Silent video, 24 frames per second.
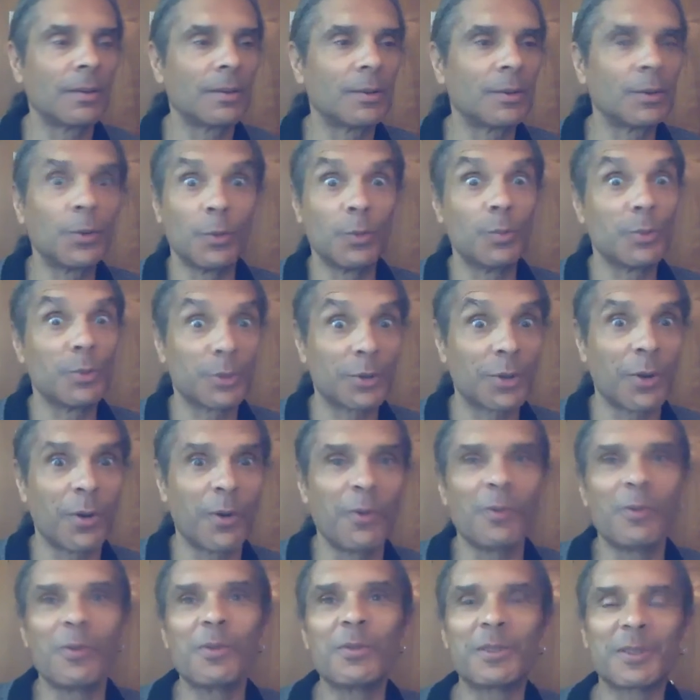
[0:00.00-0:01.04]
tombstone
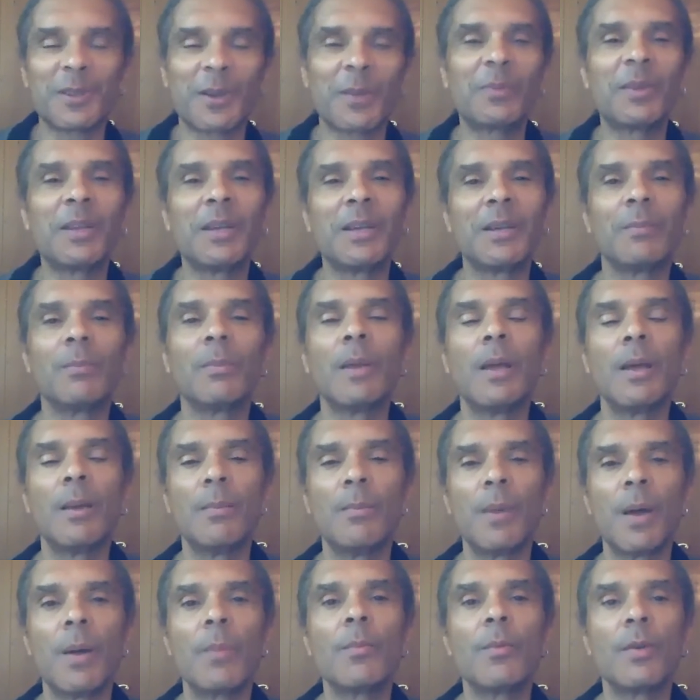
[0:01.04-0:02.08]
or something in
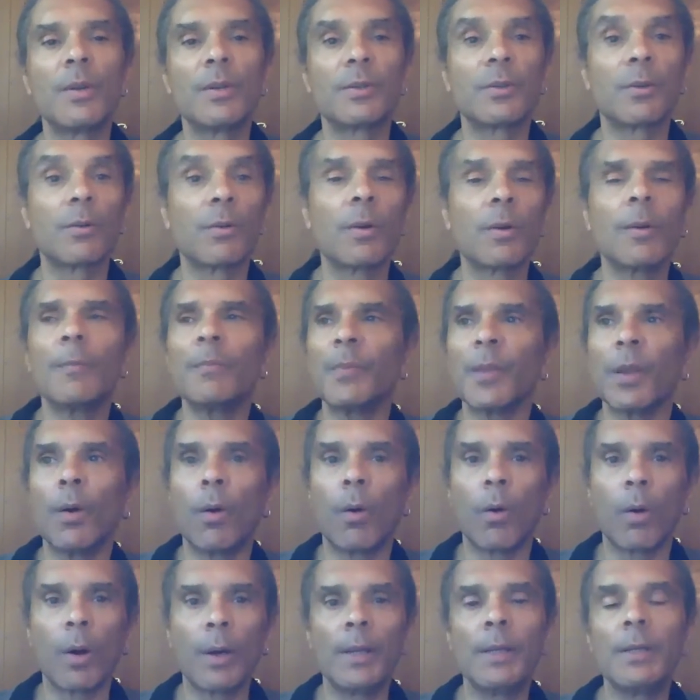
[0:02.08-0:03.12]
remembrance,
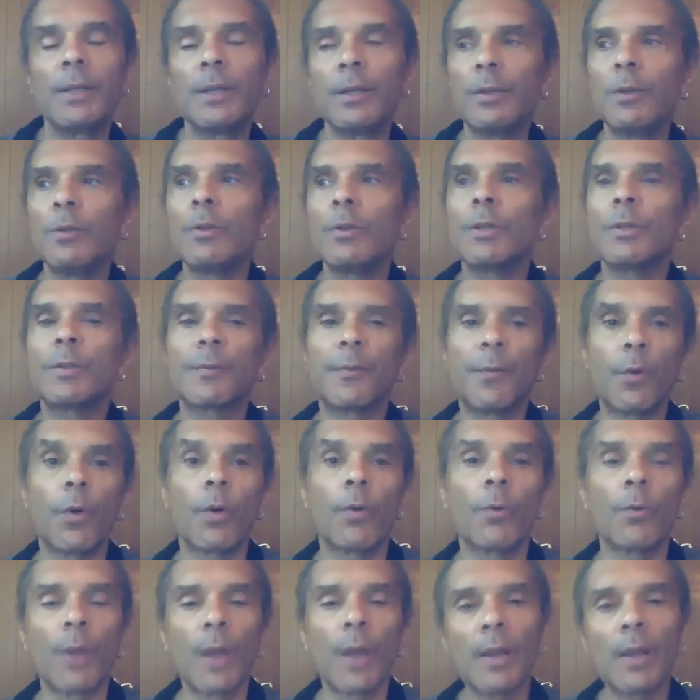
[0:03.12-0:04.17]
or I need to do this for
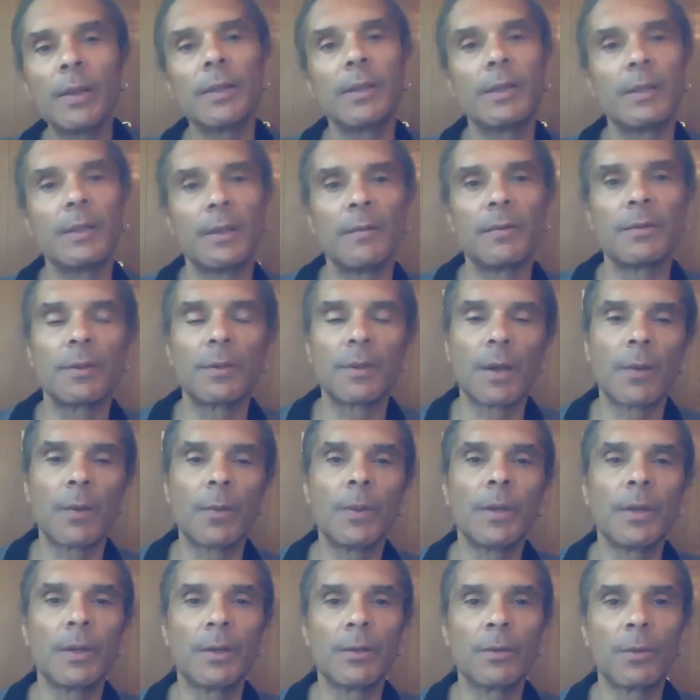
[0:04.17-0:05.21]
a relative so that we
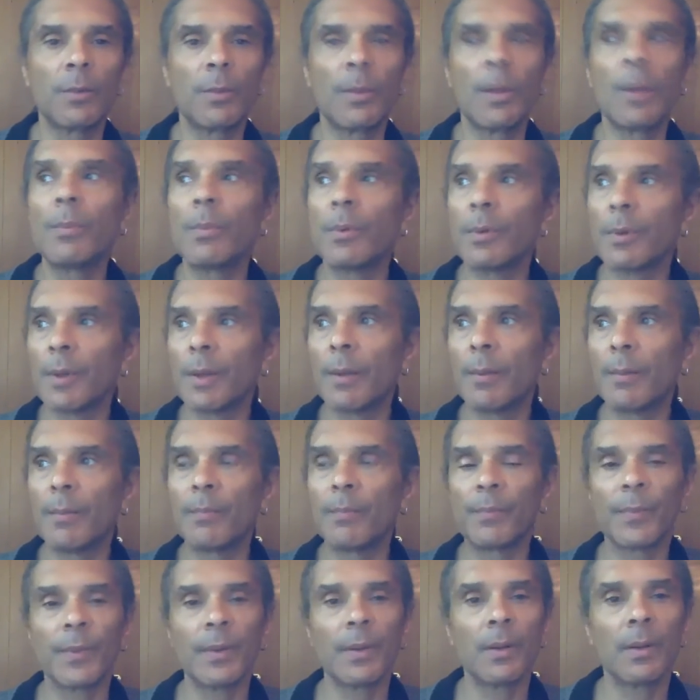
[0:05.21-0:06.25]
can remember that.
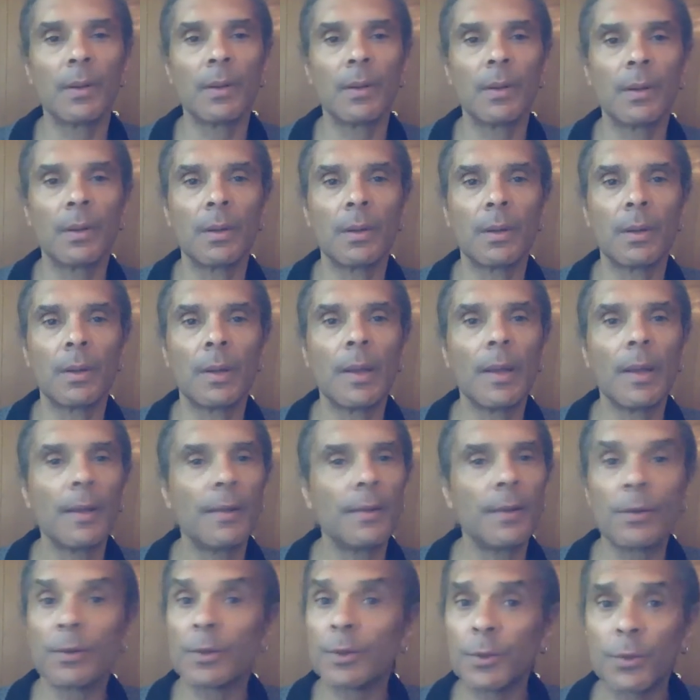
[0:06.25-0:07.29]

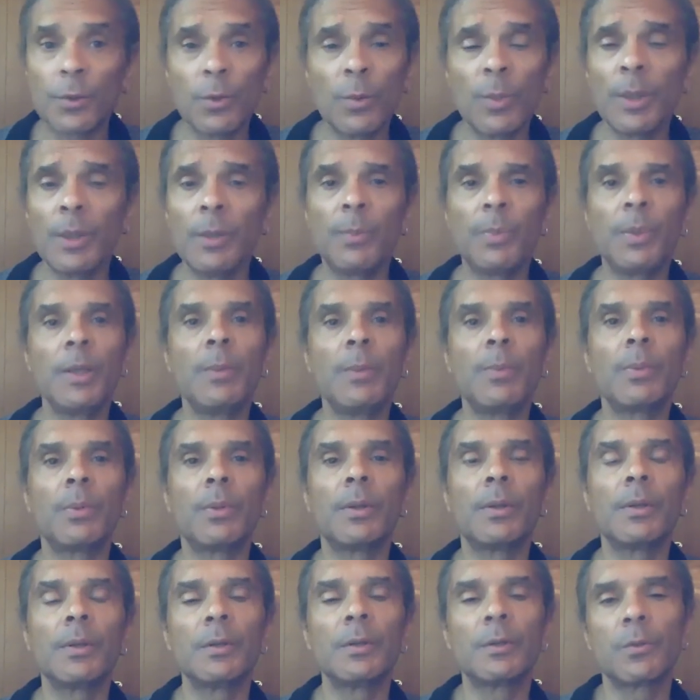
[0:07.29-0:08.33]
There's too many people
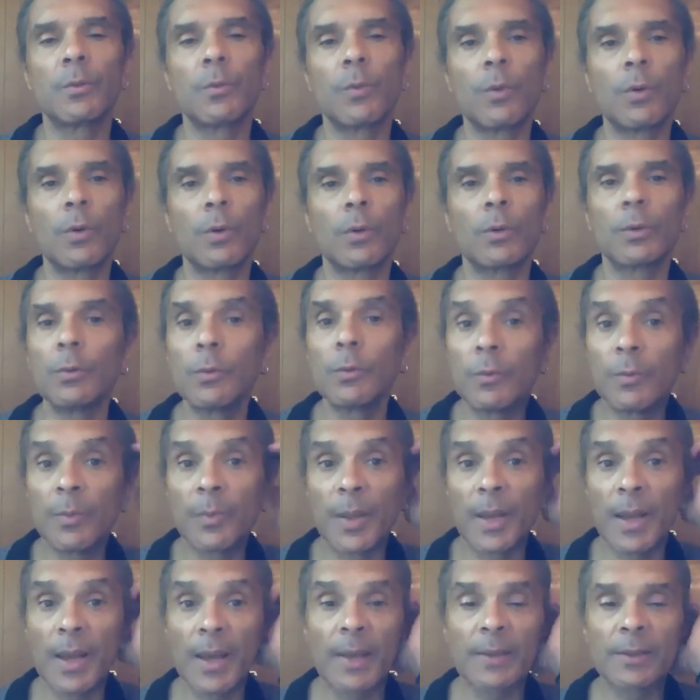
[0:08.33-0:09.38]
in this world who've
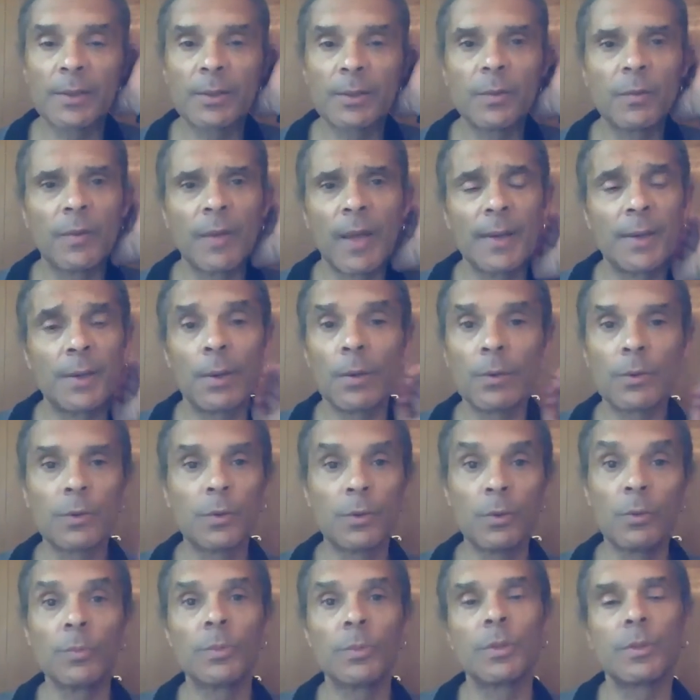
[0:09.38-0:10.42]
passed who've had no
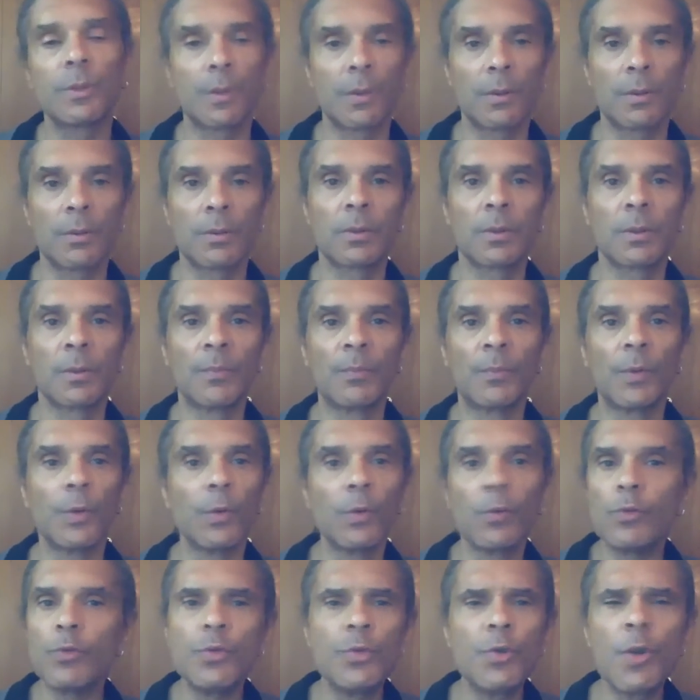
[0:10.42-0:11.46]
tombstones,
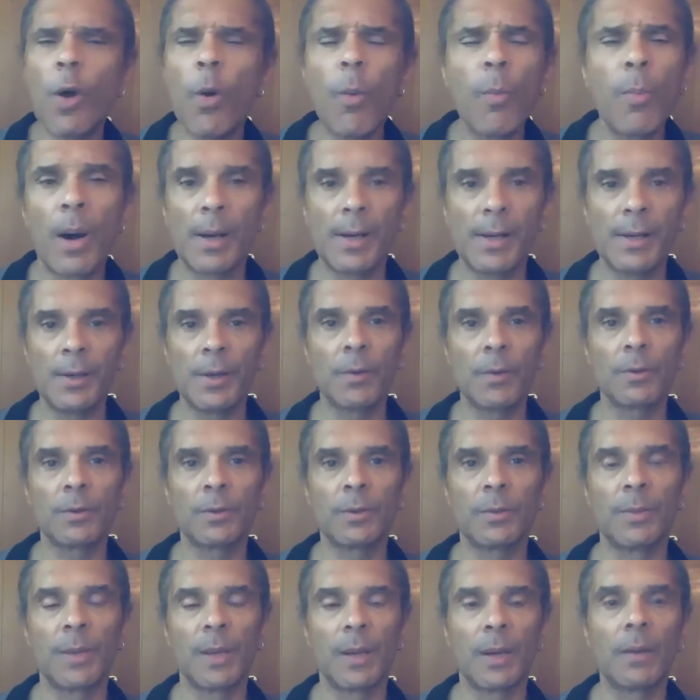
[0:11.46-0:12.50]
who nobody knows
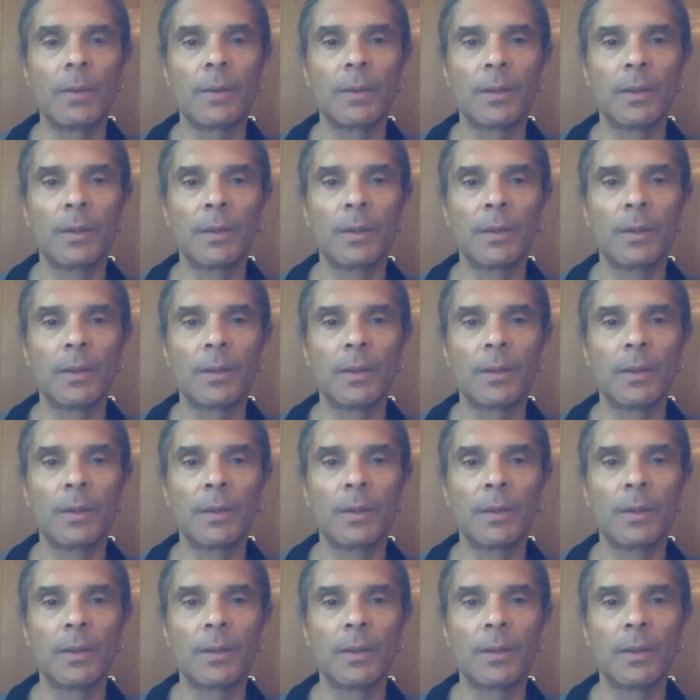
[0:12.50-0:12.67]
about,